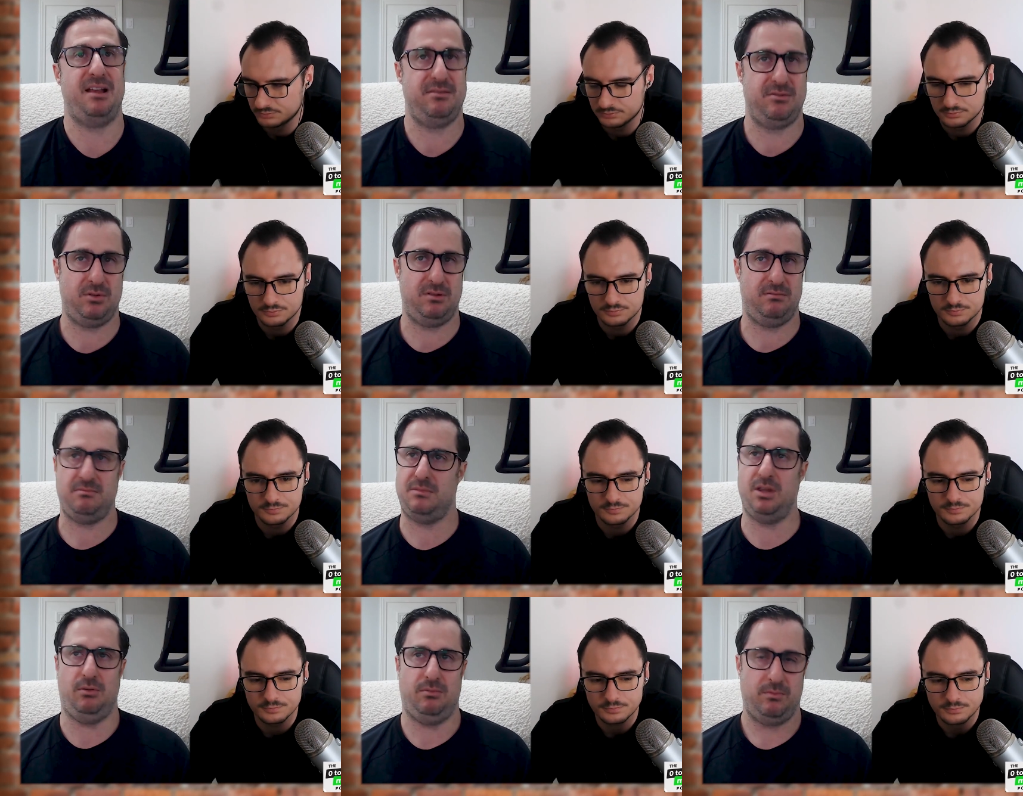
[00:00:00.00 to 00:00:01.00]
Speaker 1: that
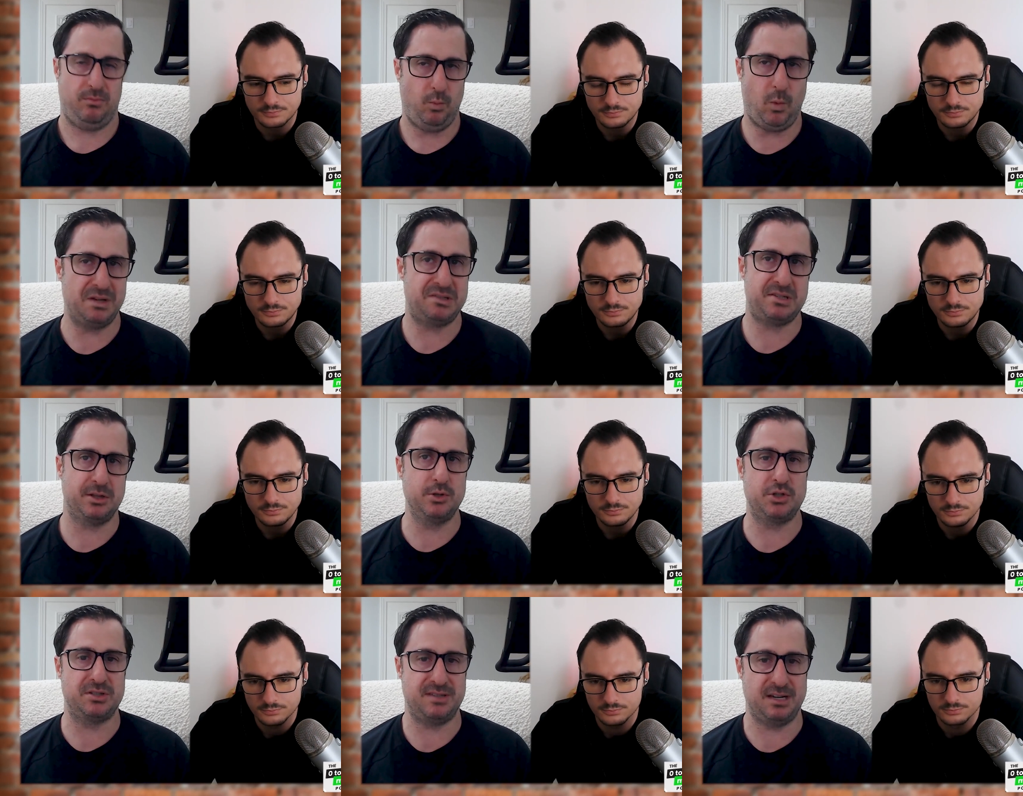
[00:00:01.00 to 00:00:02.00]
you know one
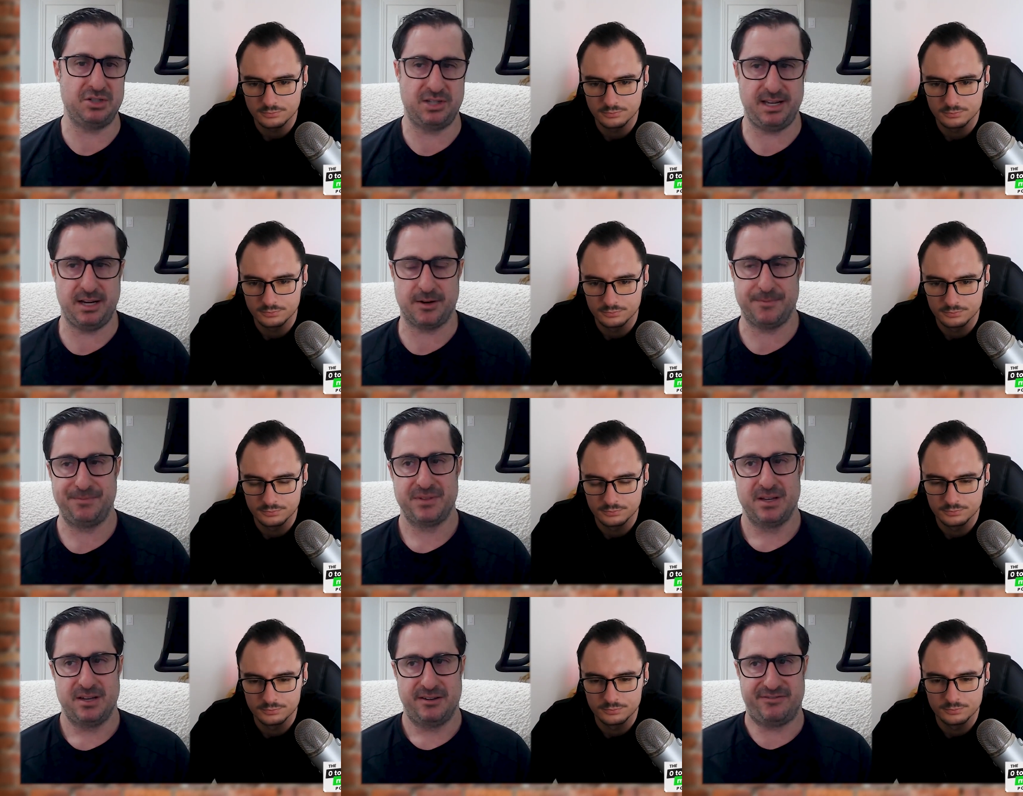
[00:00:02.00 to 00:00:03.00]
solutions engineer
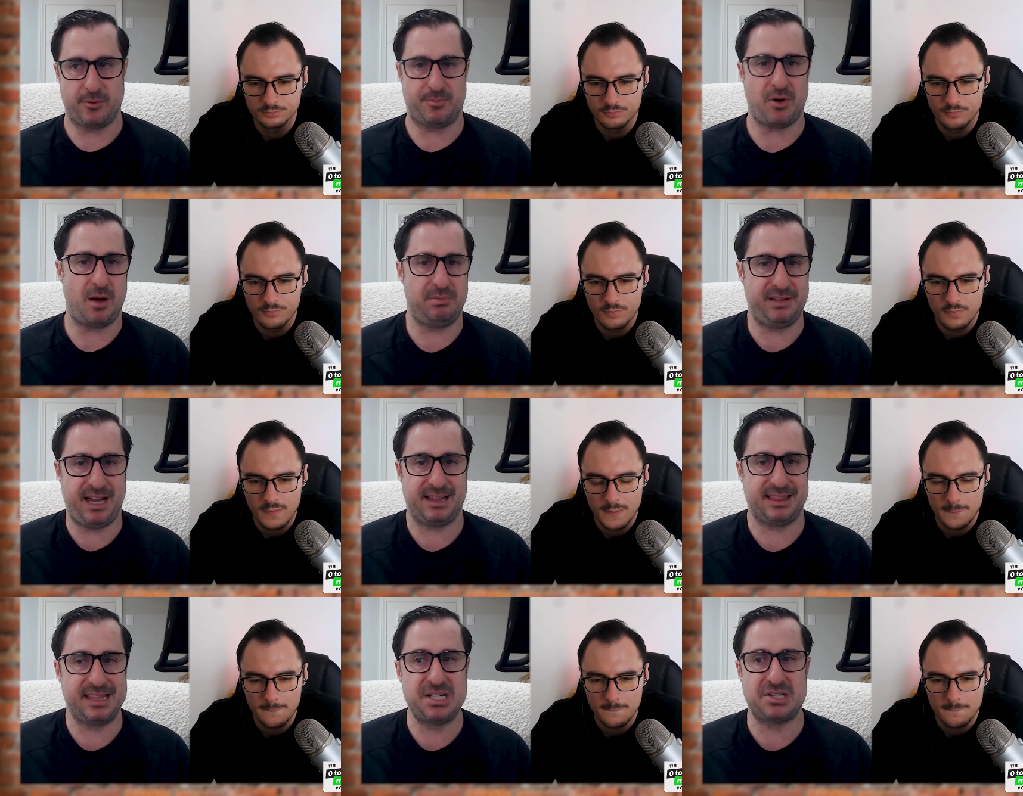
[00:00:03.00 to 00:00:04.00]
for probably
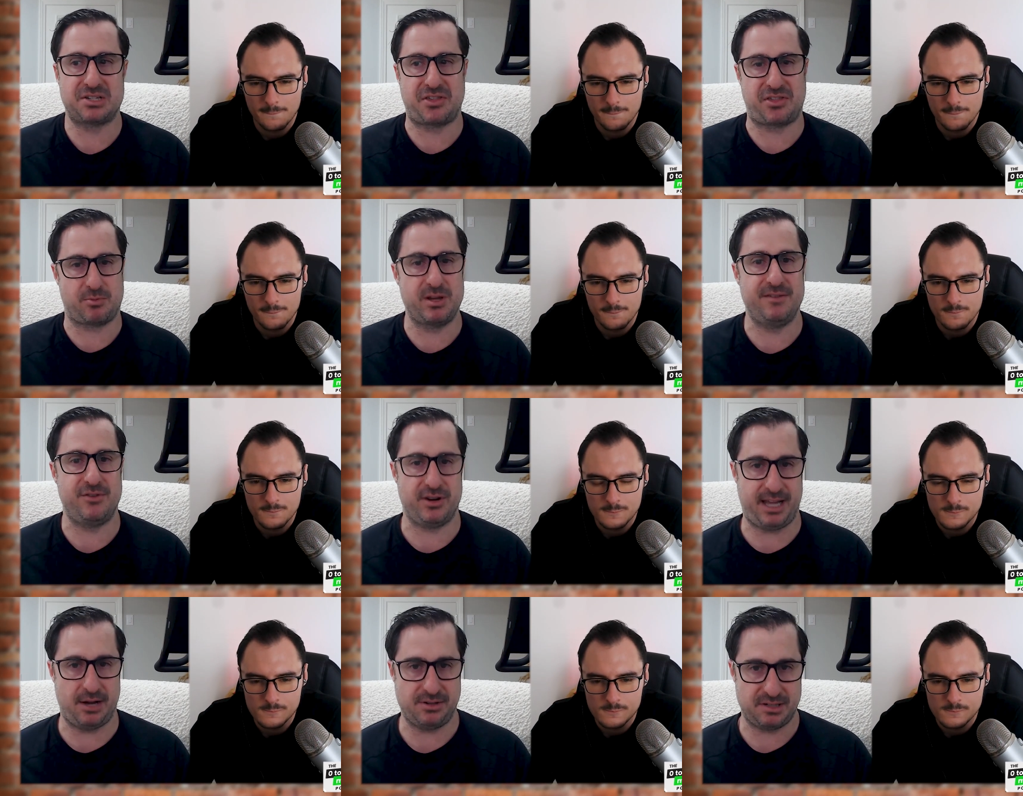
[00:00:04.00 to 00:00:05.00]
at least three of your
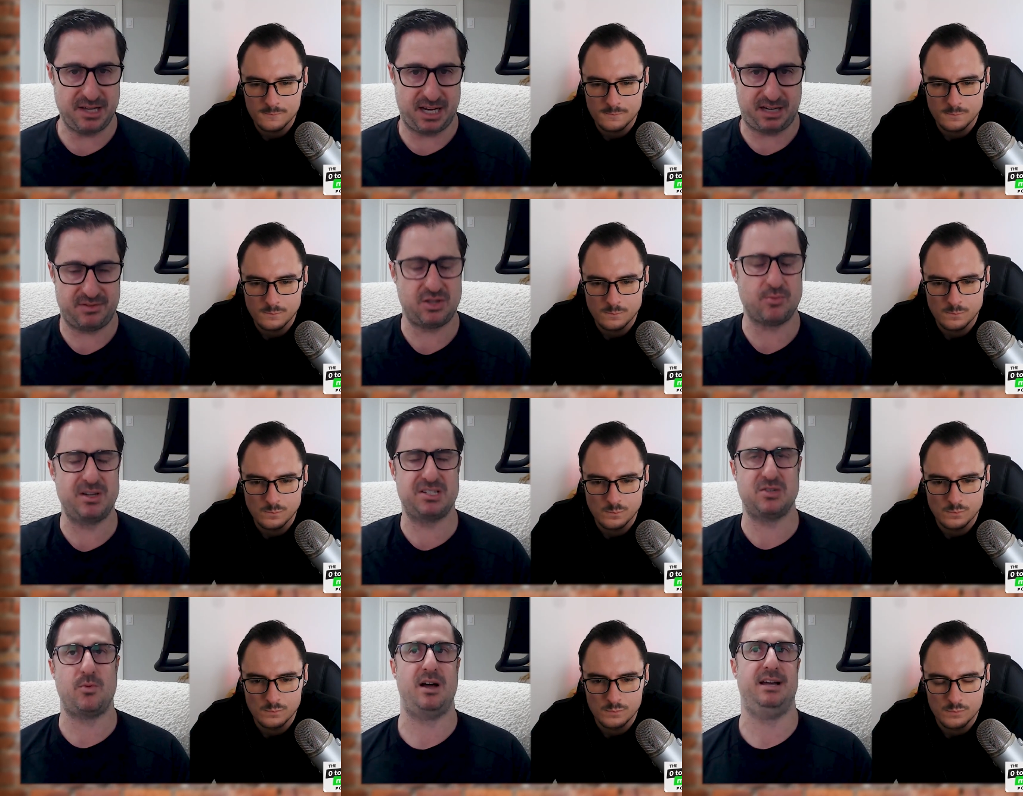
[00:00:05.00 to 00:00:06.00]
account executives, and the
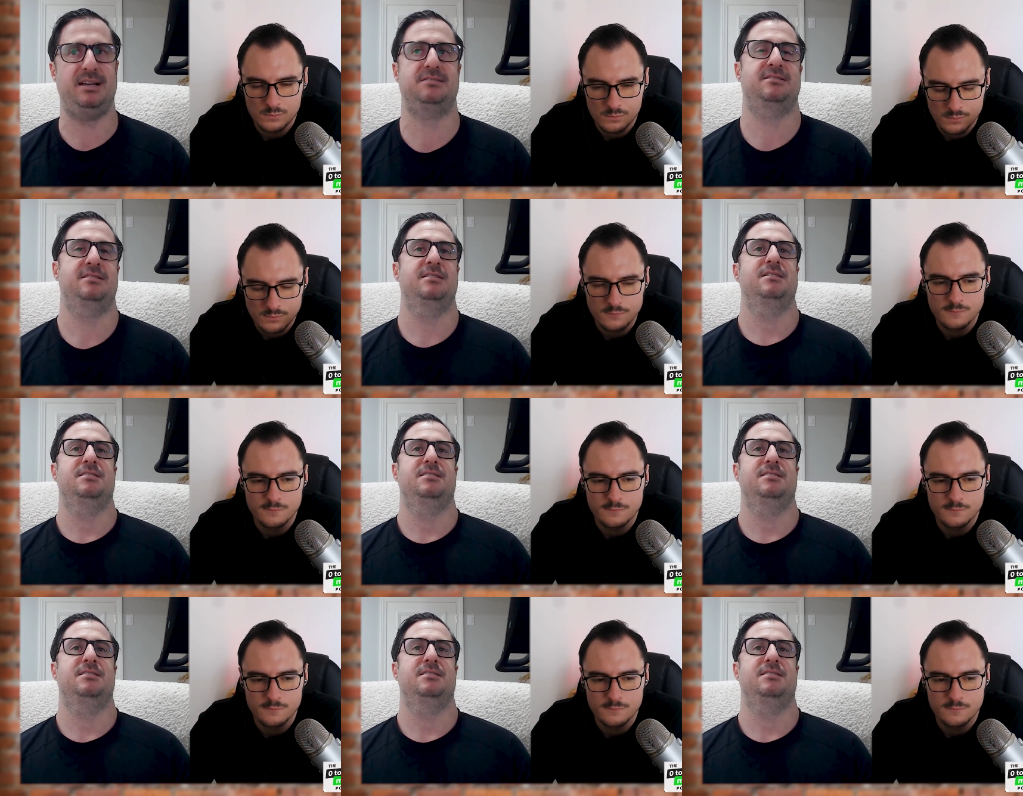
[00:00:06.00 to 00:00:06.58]
reason why is